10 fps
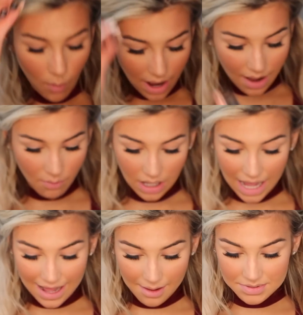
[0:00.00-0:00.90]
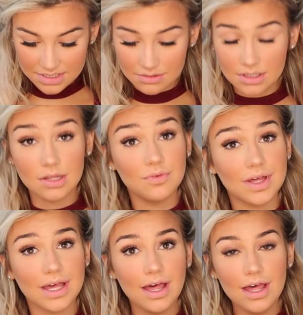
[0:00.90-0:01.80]
Wow, absolutely love
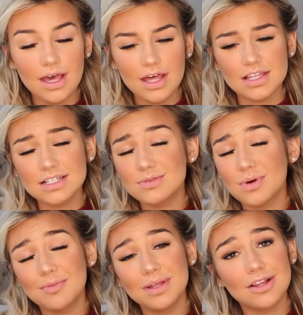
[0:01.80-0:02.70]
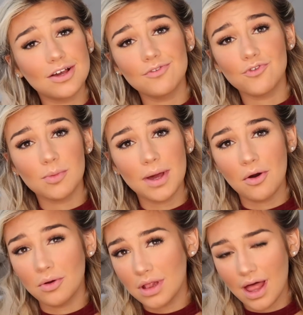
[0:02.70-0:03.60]
it. This is what I've been looking for my
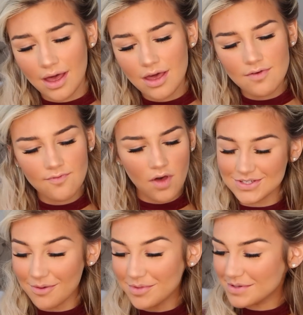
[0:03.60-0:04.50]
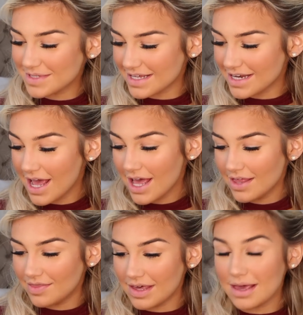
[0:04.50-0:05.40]
whole life. So I'm using
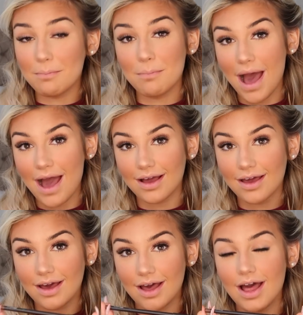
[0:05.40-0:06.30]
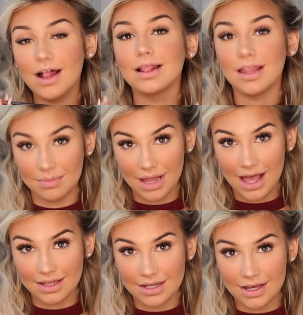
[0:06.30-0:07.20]
the MAC lip
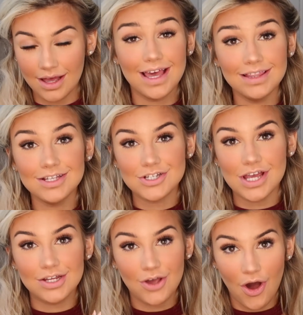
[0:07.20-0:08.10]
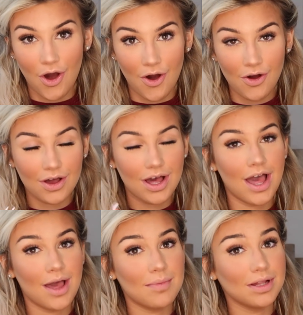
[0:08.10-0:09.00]
liner in the shade Cork.
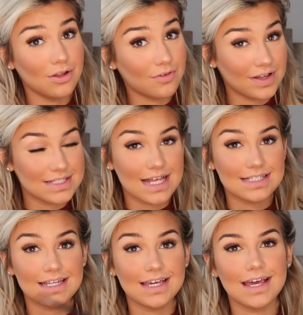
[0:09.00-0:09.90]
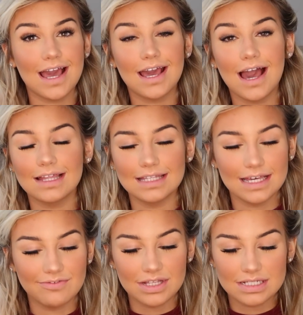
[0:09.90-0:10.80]
Look fantastic. Again, kindly
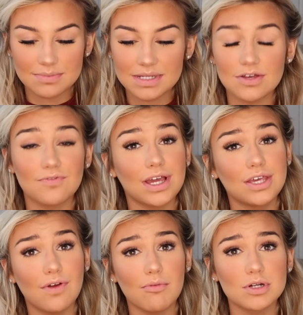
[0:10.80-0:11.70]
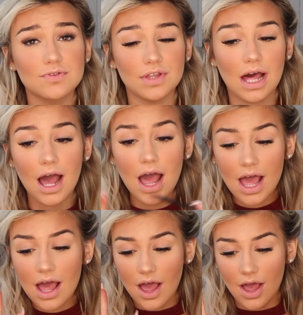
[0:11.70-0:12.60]
gifted this to me, so thank you very much for that.
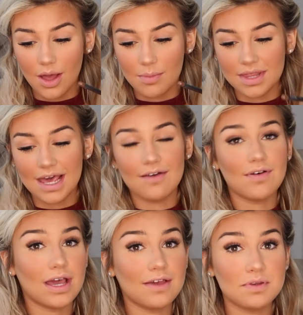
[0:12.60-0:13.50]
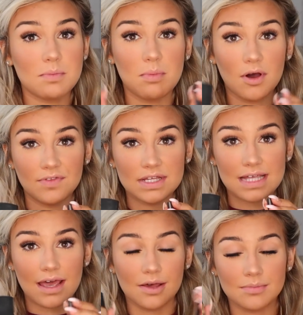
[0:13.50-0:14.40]
They have gifted me both these
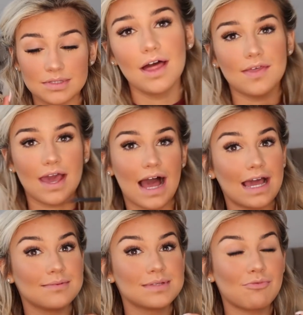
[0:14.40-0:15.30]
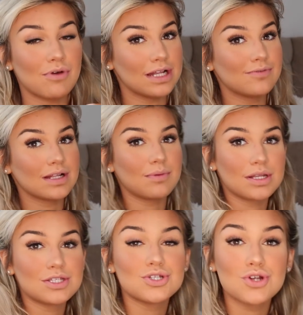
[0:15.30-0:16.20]
items. They are items I really
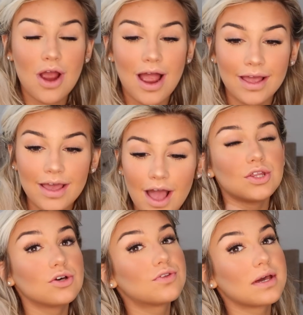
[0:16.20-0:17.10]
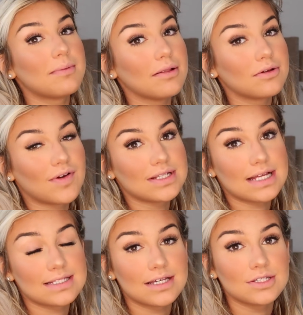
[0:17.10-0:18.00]
wanted to try. The good thing about Look
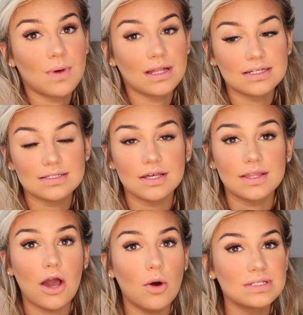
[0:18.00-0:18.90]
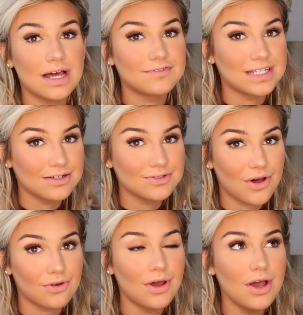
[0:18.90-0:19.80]
Fantastic as well is that they always have deals
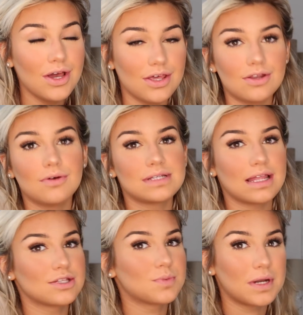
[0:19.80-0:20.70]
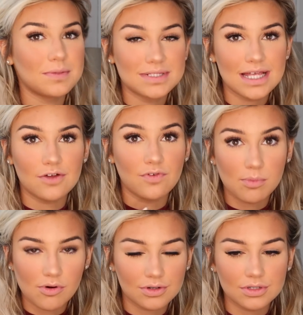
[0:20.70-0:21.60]
on. You can always get like 20% off of
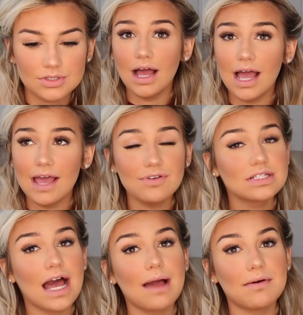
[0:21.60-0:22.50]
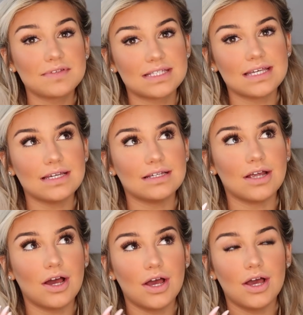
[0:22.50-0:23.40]
products. Every time I've
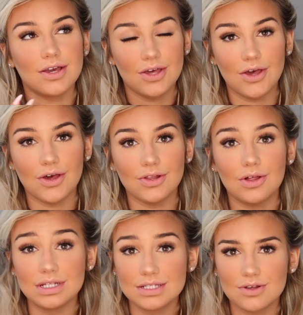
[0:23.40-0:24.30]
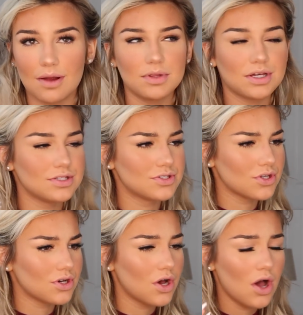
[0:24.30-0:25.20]
seen a girl on Instagram looking
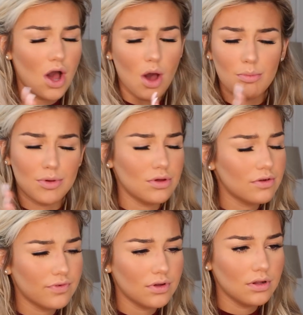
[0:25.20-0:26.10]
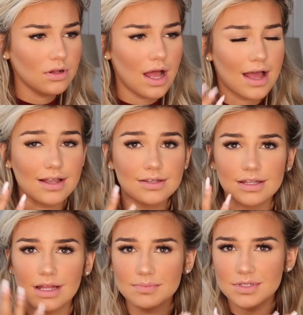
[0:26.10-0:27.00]
so beautiful and
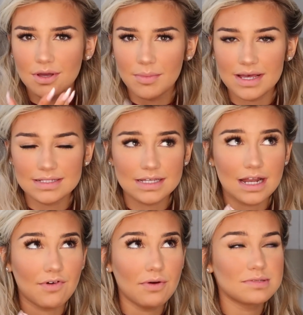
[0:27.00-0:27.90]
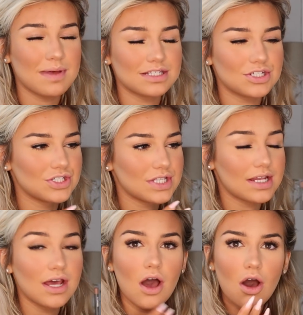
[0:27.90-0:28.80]
the lips look amazing. I've always messaged and
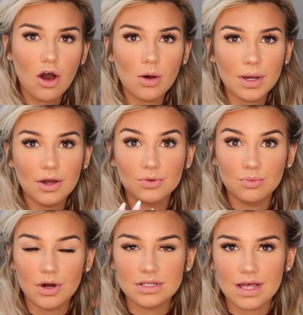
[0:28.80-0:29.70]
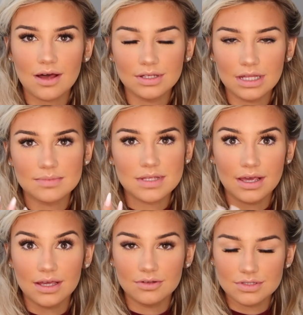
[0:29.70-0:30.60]
said, oh my god, what is that on your lips?
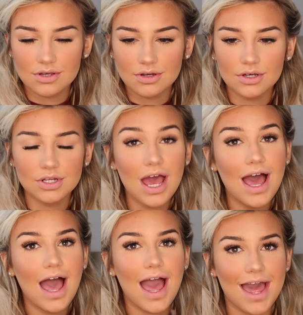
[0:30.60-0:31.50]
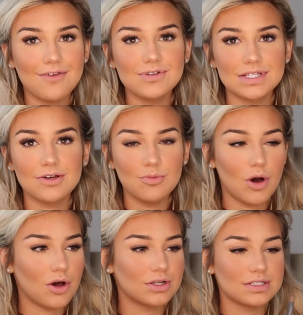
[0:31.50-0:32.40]
Like, it looks so good. Every single
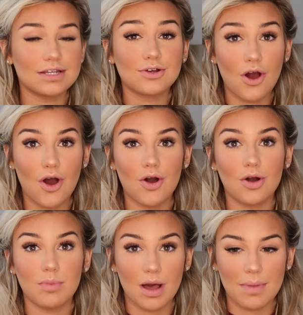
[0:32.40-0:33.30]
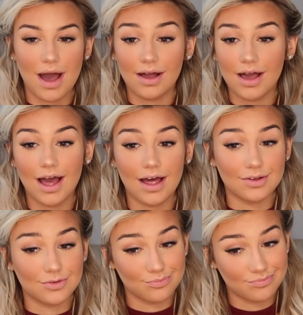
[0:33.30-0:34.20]
one said Cork by MAC,
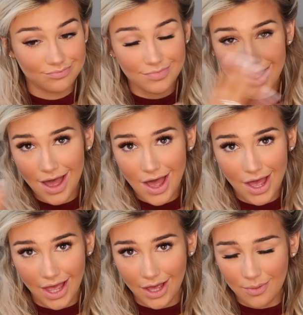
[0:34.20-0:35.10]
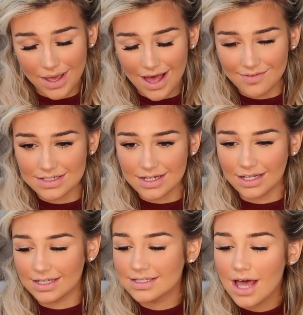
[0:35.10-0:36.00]
and here we have it,
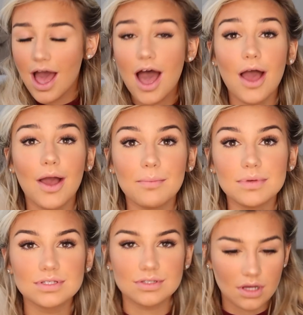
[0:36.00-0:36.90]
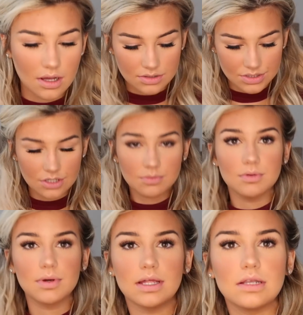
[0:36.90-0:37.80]
darlings. So I'll zoom
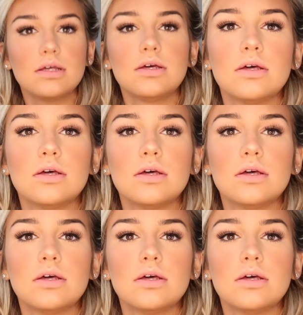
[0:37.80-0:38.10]
you in